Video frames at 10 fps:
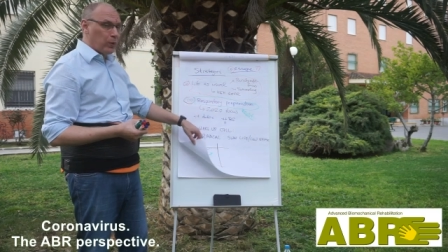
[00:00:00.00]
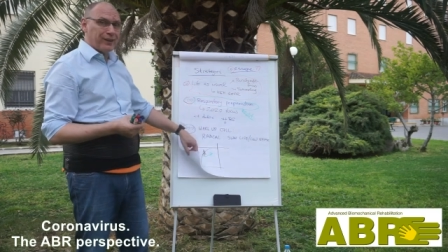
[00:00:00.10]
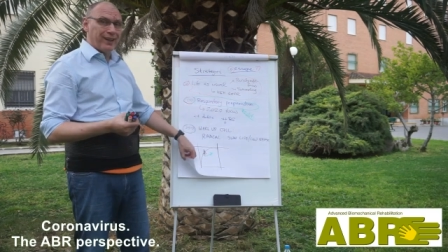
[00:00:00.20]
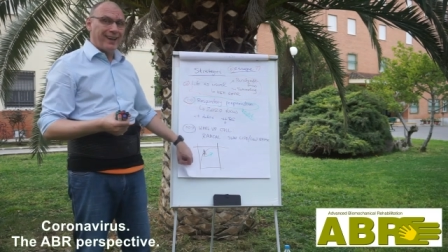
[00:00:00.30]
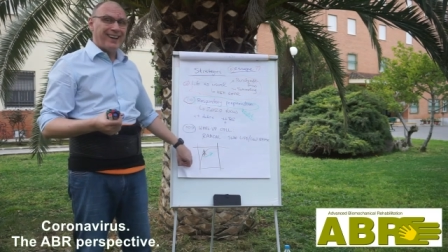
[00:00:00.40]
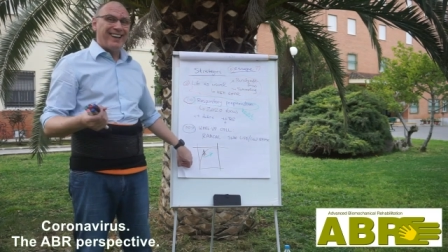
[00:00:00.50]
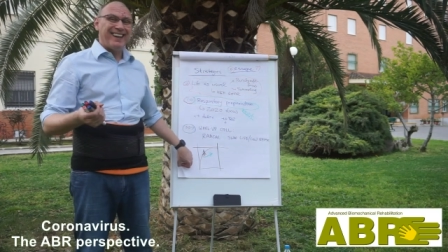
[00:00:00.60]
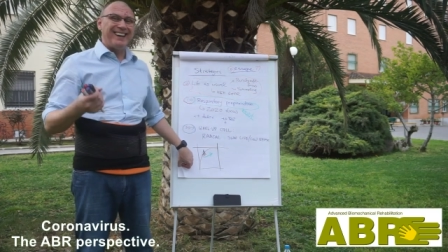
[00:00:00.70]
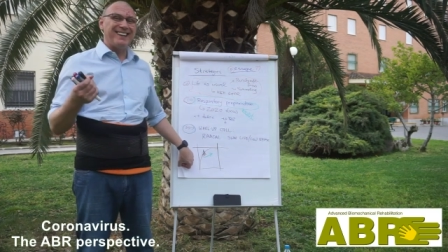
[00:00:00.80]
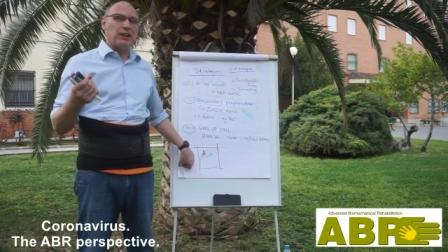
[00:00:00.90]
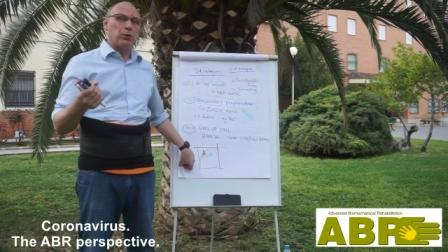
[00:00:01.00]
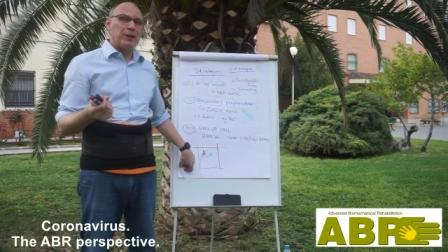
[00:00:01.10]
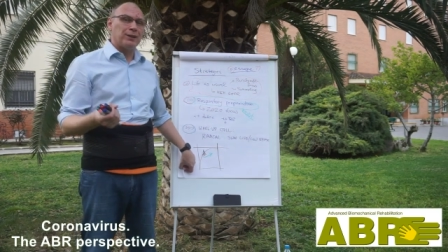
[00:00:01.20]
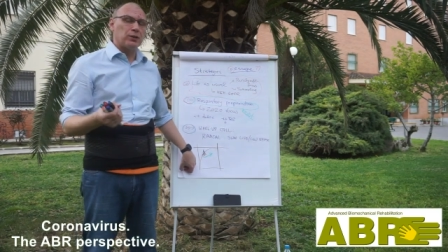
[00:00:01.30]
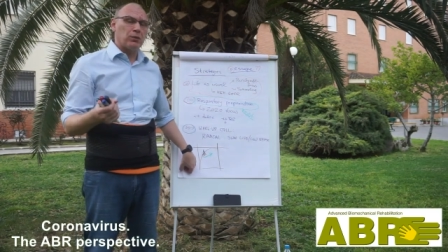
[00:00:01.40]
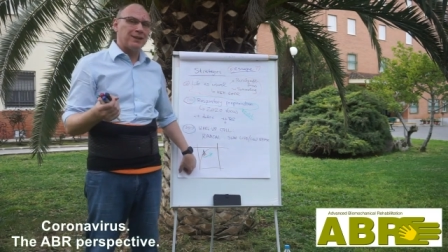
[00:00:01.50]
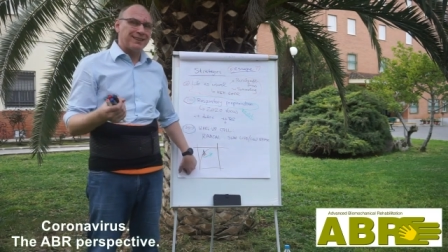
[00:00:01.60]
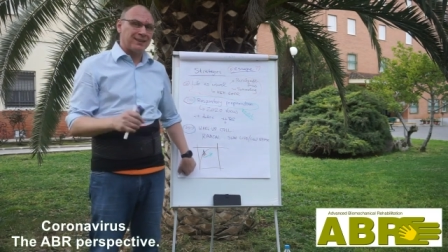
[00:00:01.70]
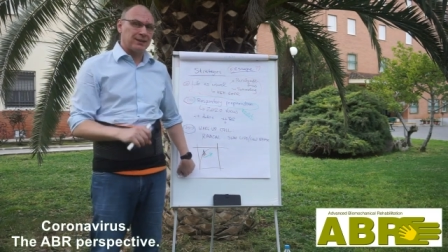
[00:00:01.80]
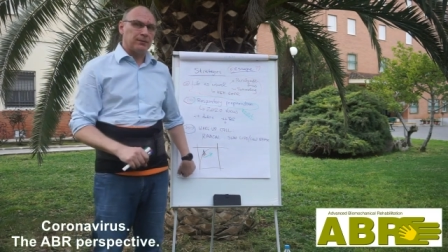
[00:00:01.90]
with the increased
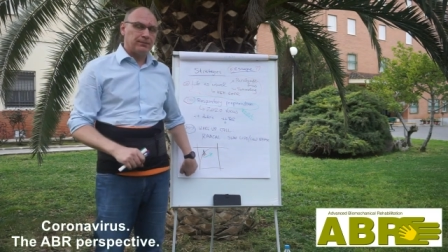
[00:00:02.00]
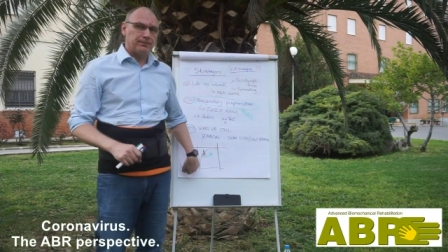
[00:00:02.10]
risks,